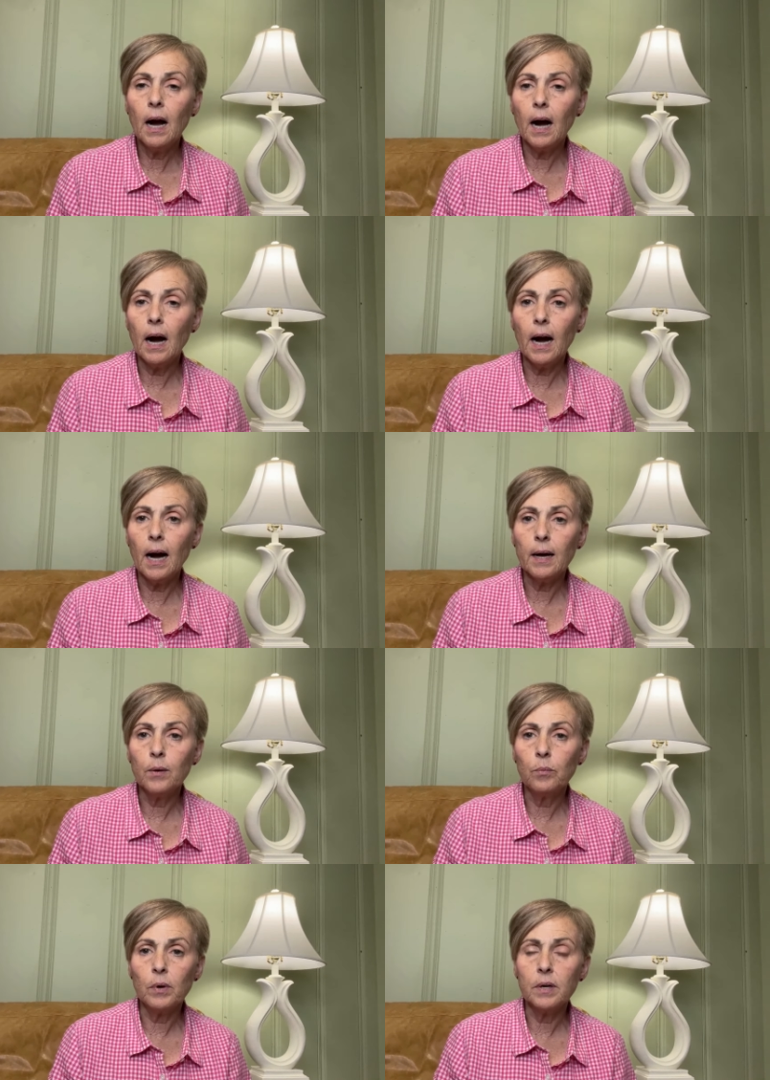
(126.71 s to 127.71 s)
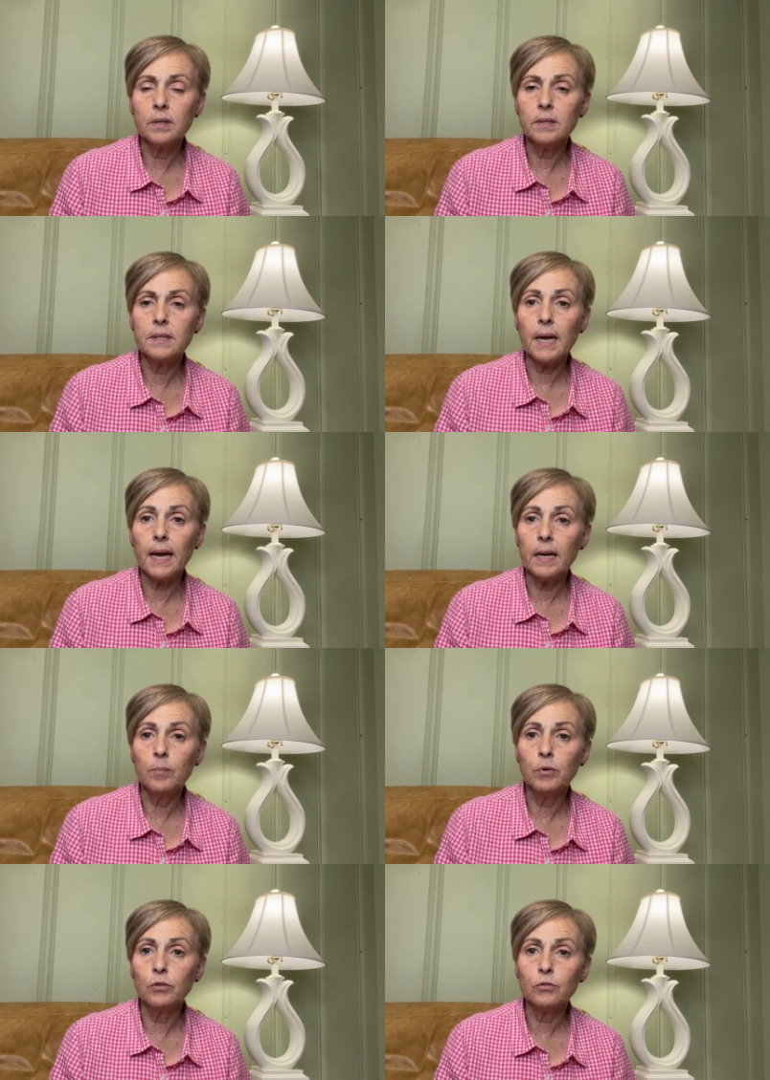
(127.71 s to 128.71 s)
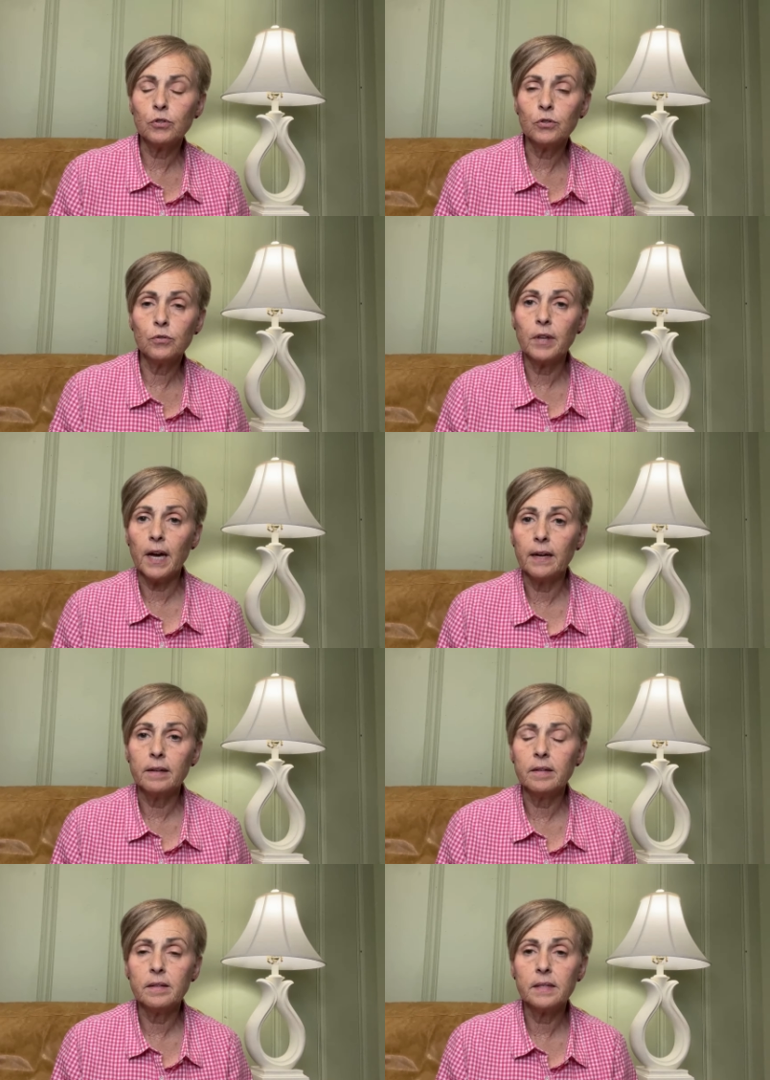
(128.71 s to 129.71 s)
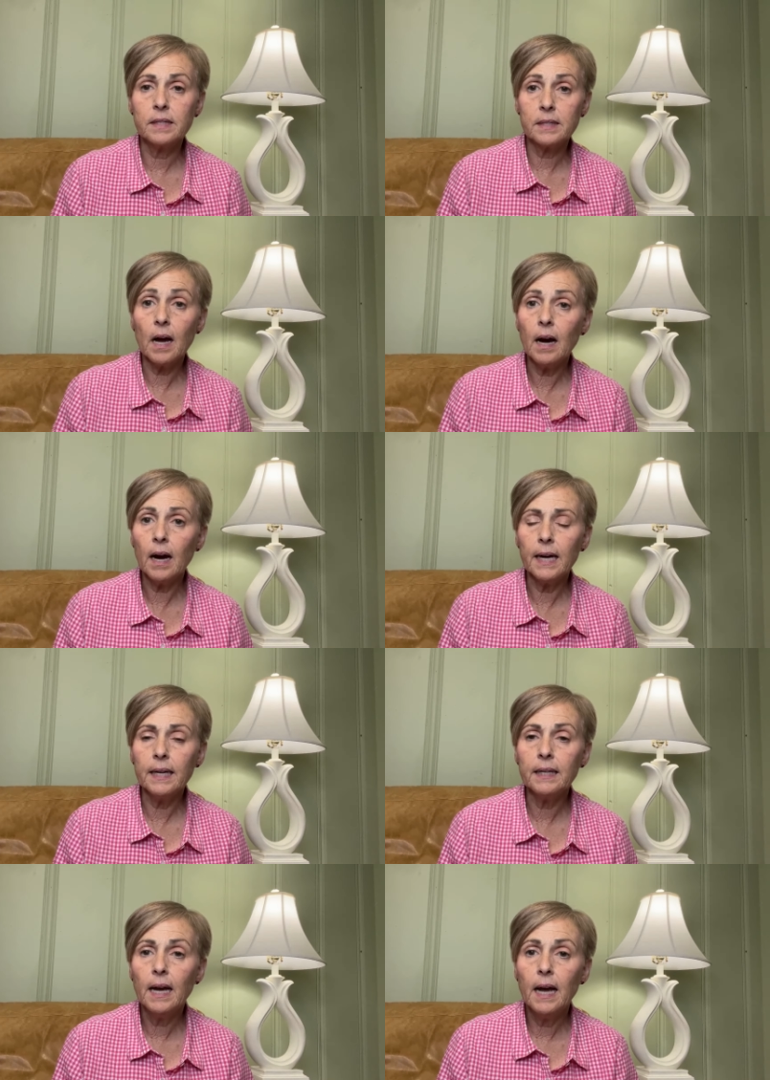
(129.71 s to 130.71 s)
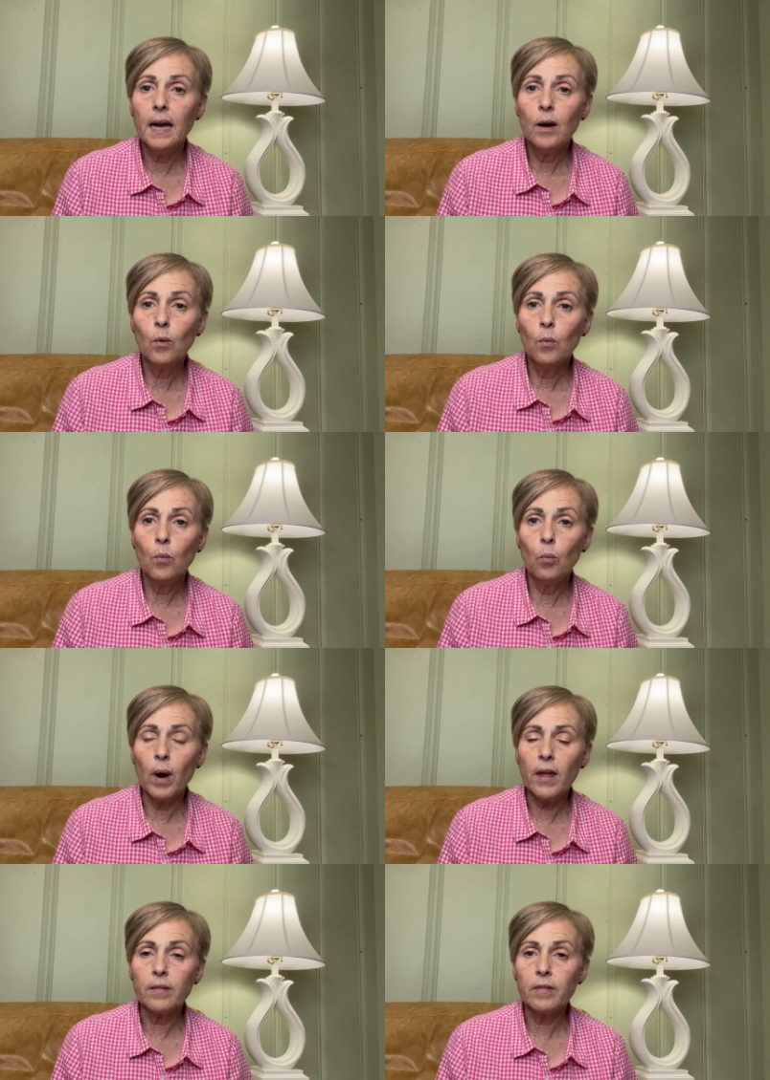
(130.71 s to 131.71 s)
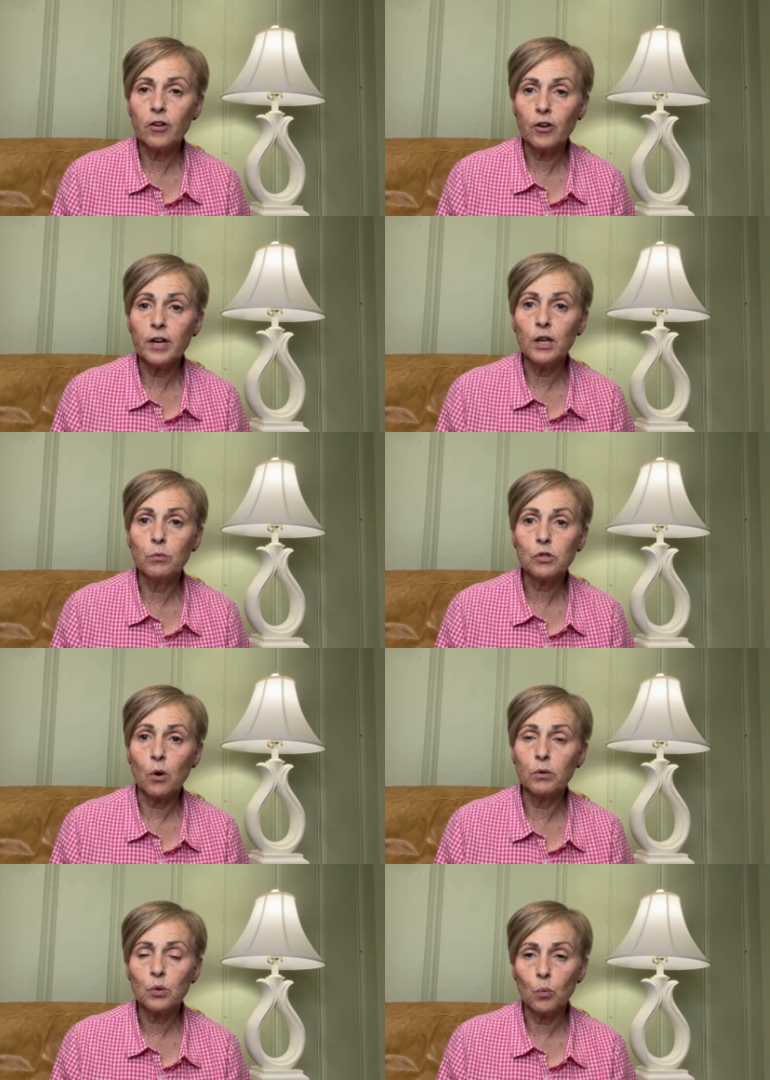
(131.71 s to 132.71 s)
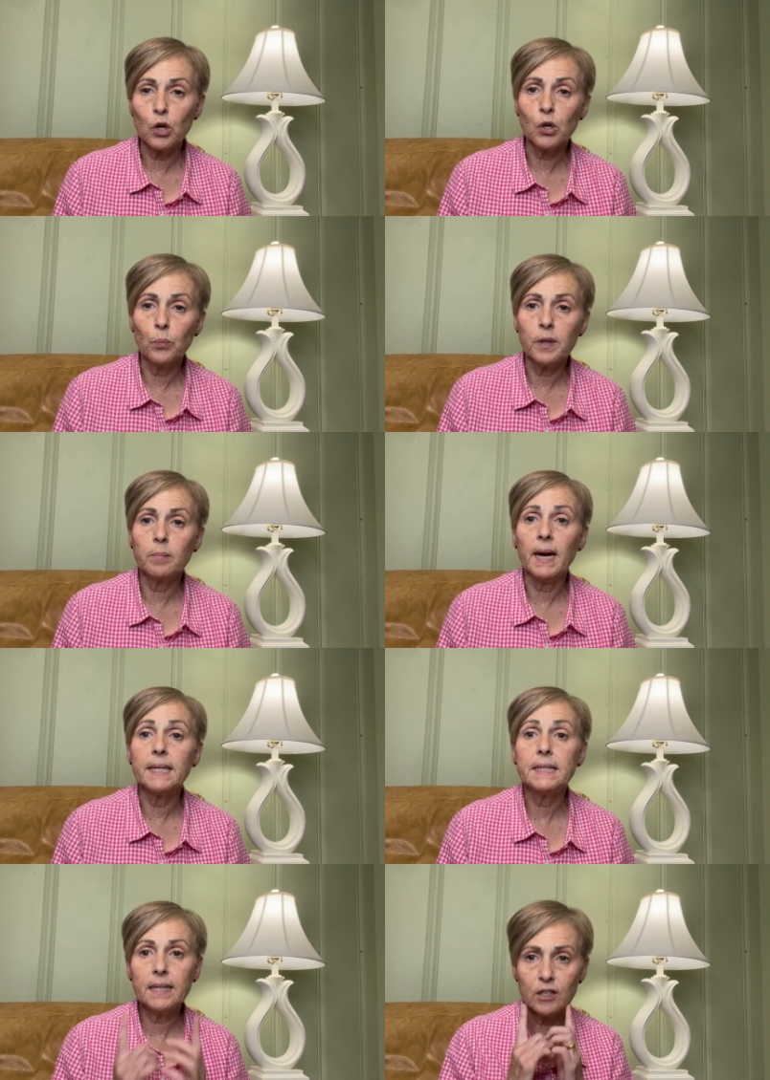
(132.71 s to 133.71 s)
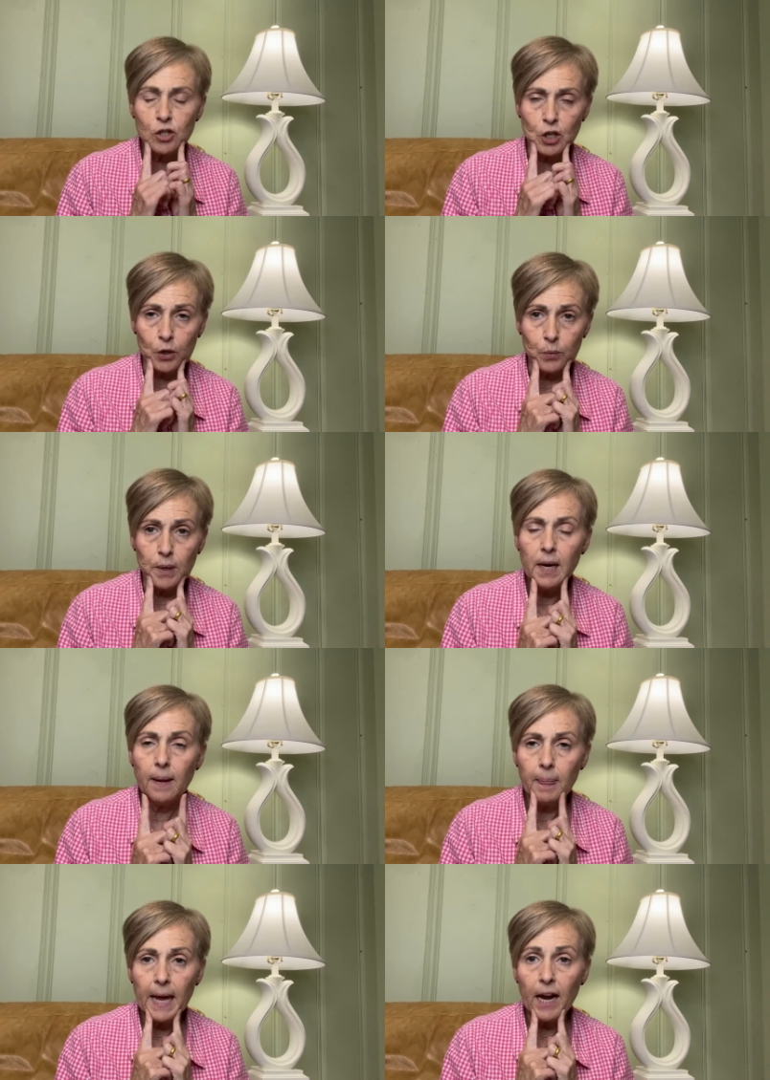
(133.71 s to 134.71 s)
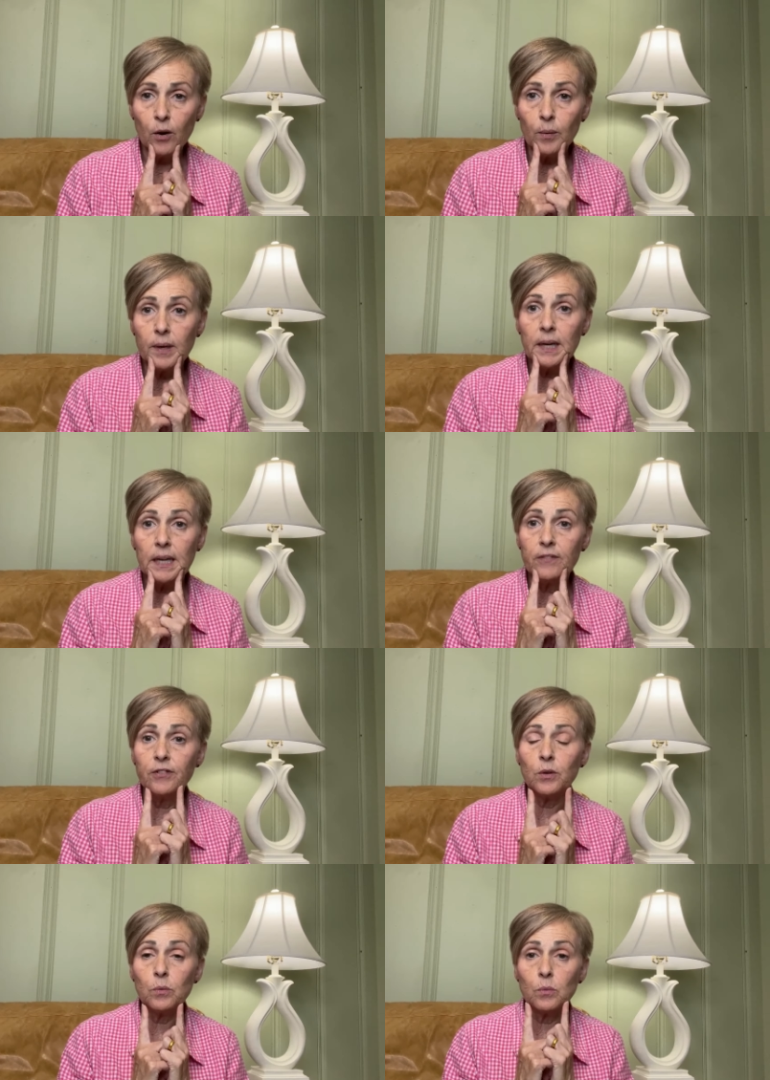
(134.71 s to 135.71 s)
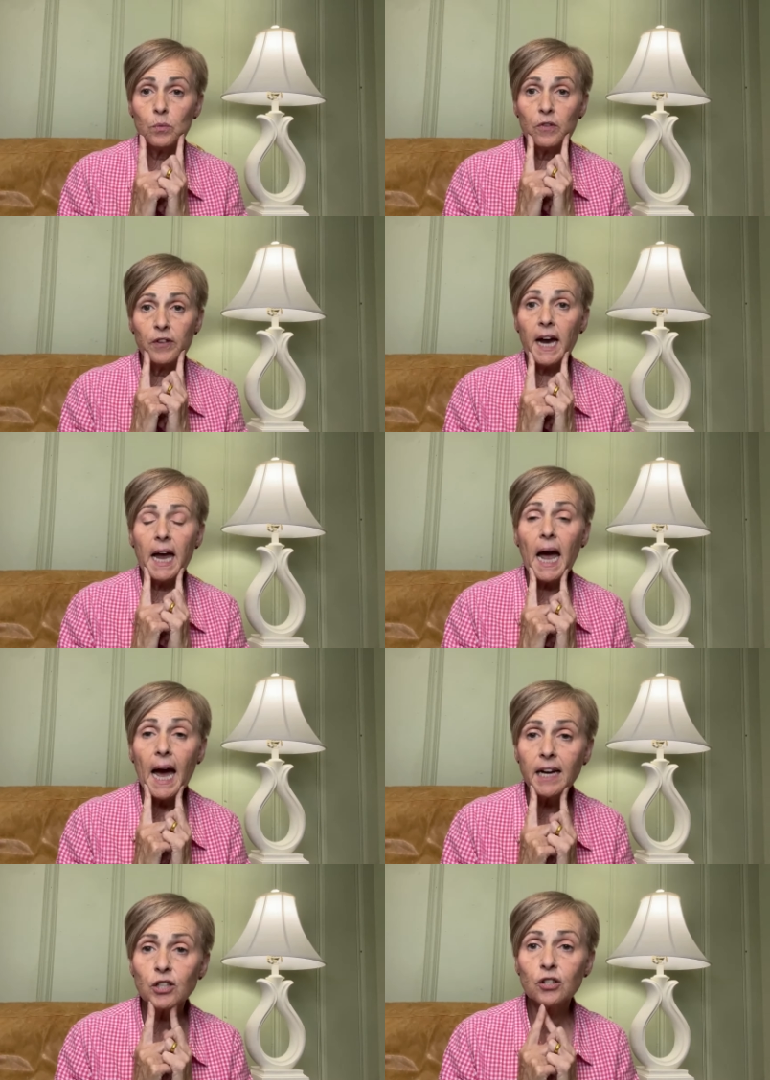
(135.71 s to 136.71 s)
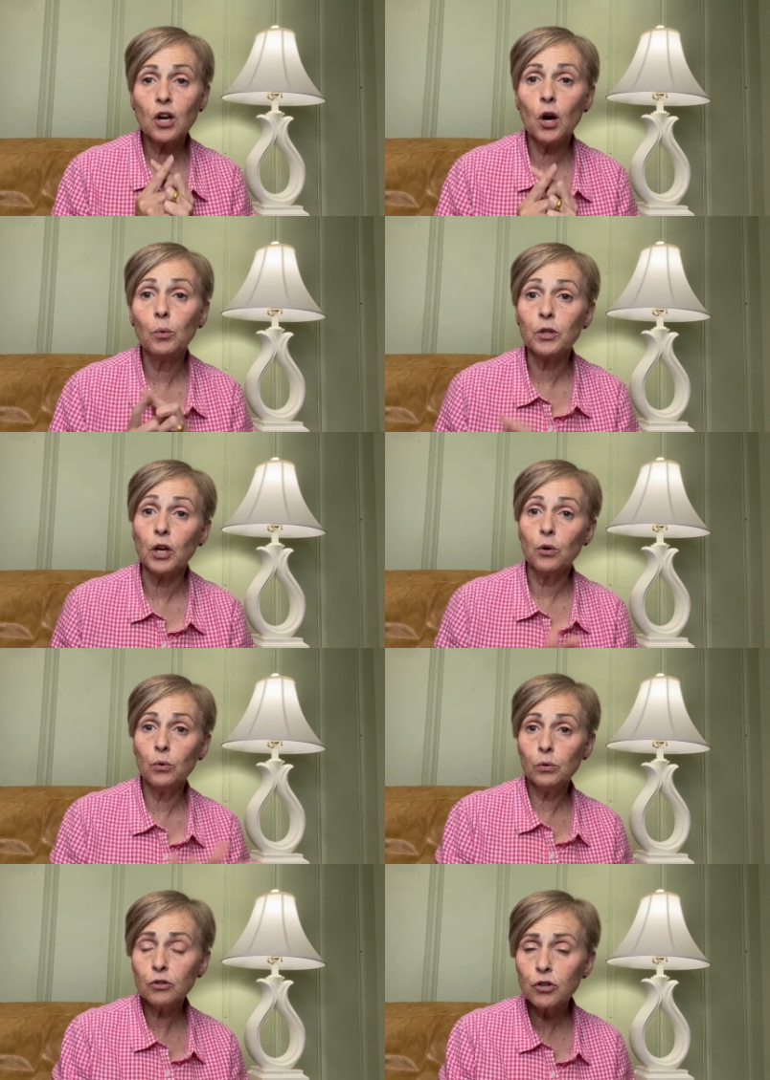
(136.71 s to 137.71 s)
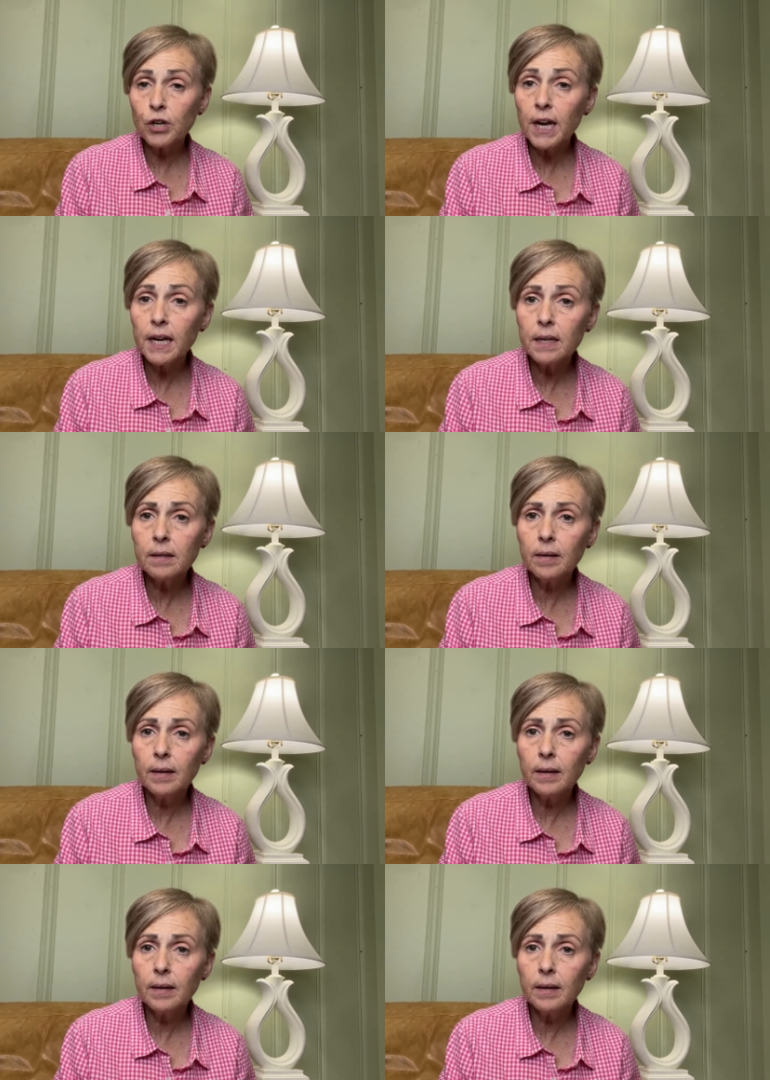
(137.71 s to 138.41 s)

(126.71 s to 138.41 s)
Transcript: I was able to then decide whether it was going to work with my skin tone. Now, if it if I had to go with a cooler shade,